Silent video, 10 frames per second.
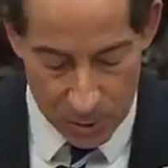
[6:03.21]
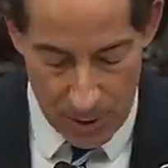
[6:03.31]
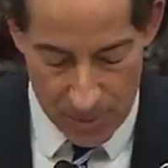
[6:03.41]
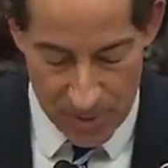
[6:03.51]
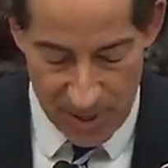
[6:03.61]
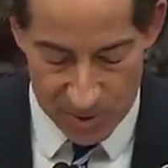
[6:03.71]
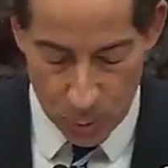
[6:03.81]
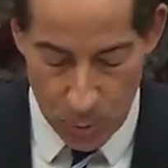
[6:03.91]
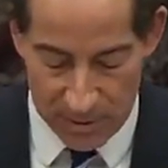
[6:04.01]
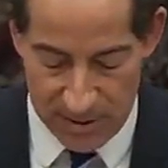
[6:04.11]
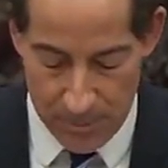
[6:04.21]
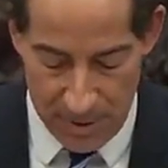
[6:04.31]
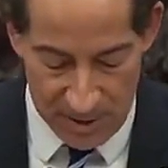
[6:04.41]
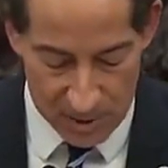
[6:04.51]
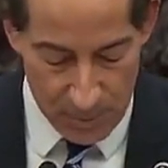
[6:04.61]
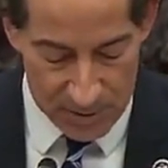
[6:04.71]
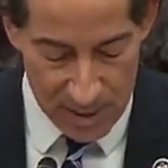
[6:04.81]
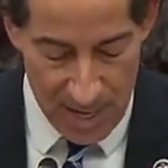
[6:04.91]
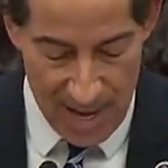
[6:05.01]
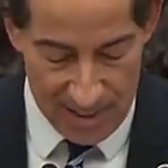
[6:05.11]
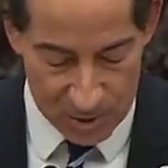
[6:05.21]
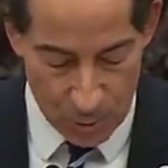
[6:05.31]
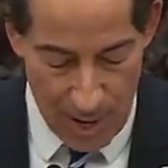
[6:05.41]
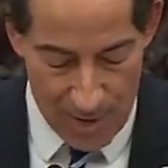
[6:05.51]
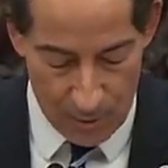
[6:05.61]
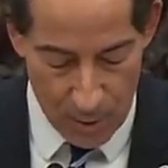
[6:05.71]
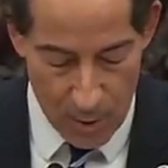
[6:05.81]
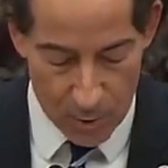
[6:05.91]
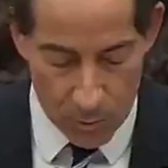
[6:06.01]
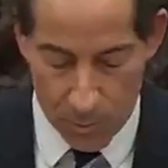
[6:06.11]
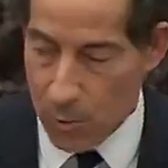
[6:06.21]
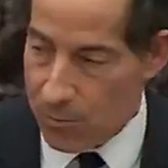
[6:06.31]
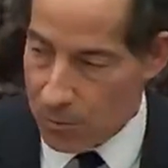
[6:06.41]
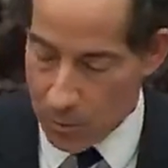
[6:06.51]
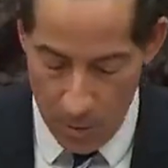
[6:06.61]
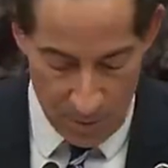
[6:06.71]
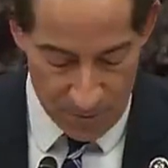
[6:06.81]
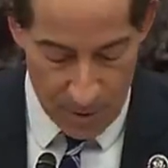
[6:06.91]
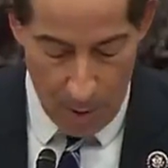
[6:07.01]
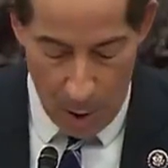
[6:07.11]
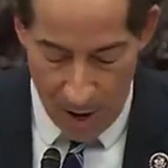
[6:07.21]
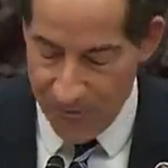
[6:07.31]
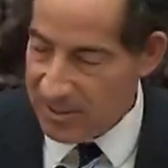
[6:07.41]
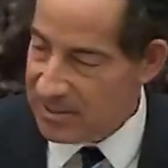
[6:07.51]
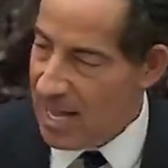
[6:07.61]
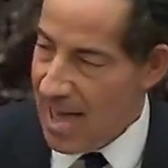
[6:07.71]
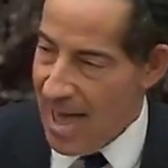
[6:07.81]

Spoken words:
Trump thus warrants impeachment and trial, removal from office,